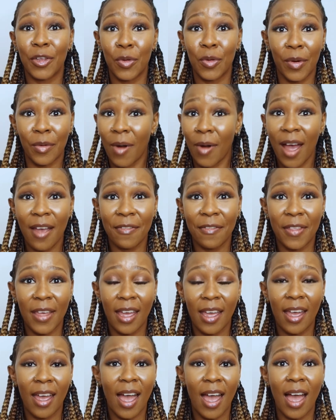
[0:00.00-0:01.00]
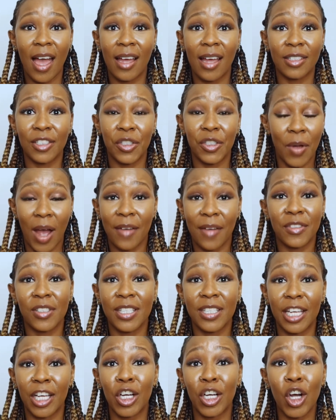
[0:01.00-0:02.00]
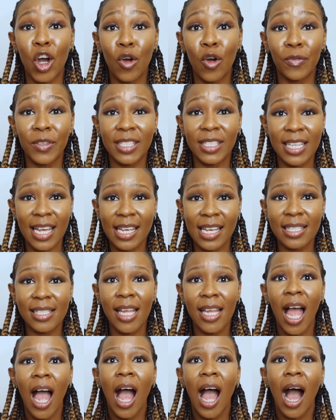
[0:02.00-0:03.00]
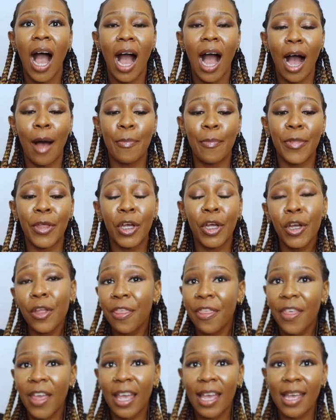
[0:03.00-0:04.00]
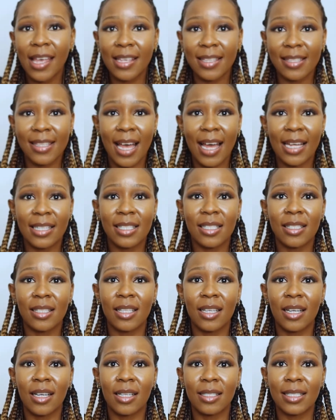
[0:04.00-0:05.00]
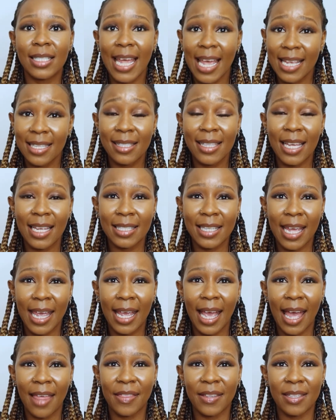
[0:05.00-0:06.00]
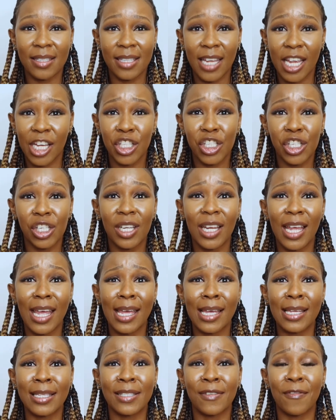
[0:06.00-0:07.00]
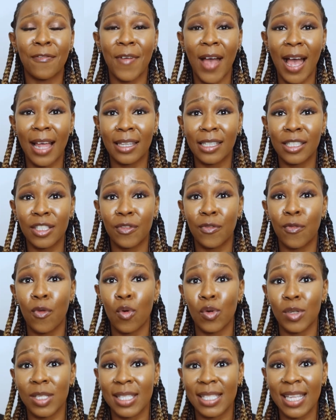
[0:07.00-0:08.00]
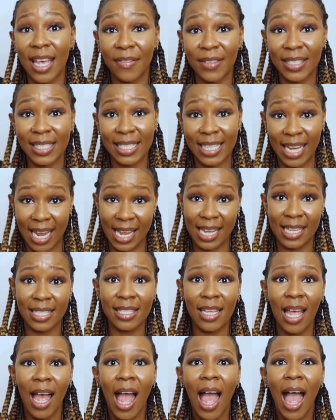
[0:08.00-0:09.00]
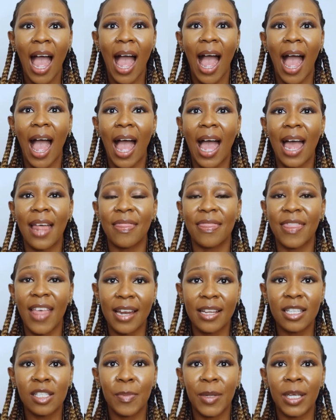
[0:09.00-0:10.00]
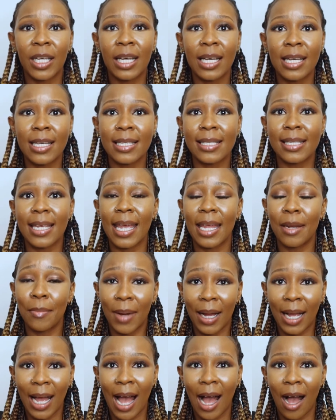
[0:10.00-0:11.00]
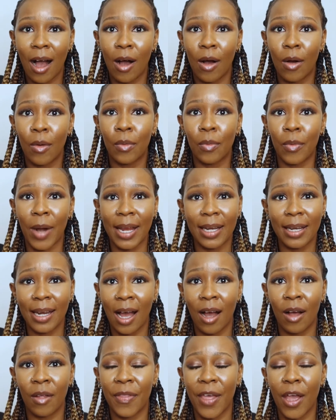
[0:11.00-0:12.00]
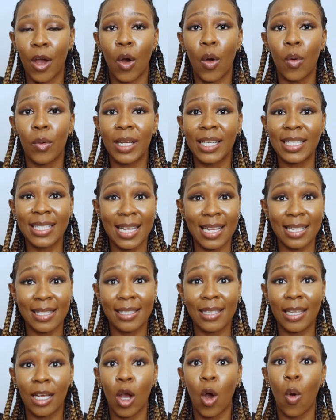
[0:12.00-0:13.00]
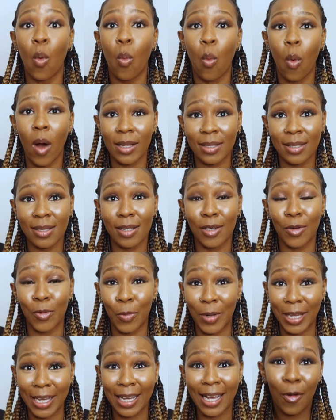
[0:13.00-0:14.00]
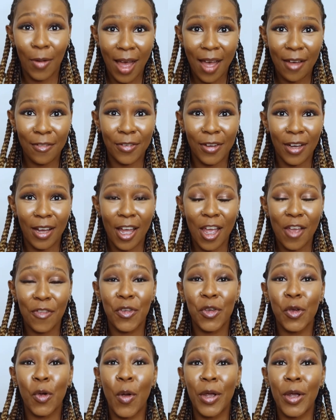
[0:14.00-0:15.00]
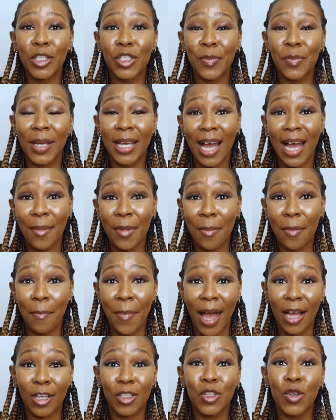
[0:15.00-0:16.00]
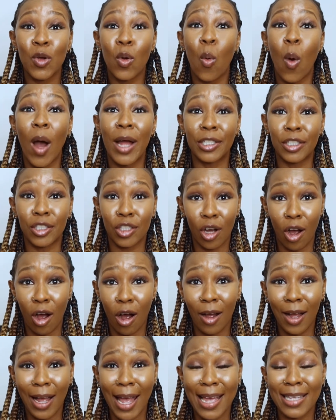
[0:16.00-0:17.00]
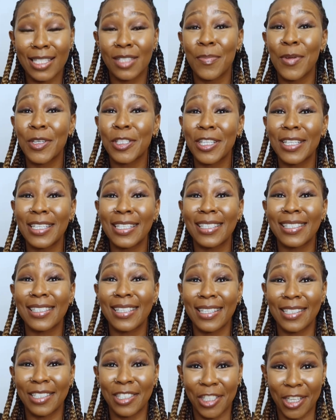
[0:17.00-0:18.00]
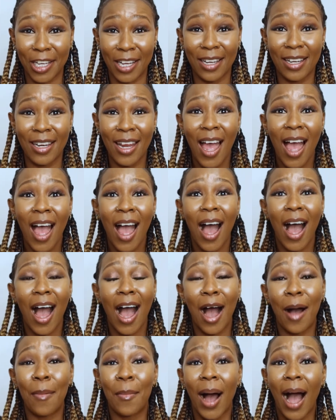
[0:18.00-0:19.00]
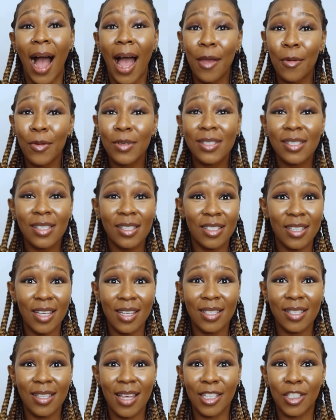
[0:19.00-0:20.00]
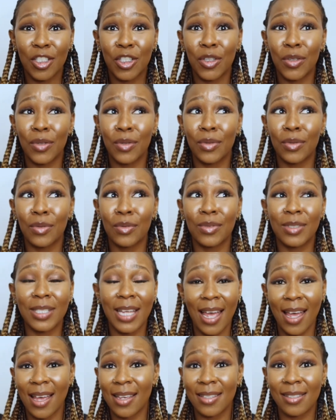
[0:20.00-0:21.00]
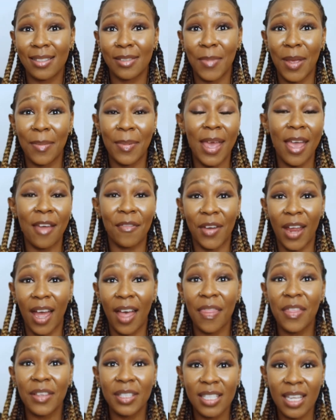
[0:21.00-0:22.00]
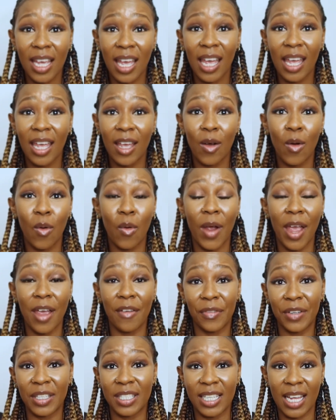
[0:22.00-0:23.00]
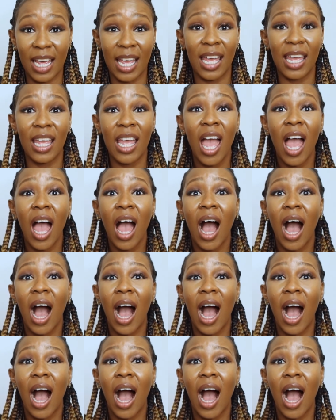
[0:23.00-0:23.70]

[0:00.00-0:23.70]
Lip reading: You arrive there and you have to take a COVID test. The good thing is that the test they take at the station is valid for 7 days, and that is because in Macau right now they're only testing once a week. However, if you're going to be coming back to Guangdong, especially Shenzhen, I would suggest that you test maybe every other day or every day.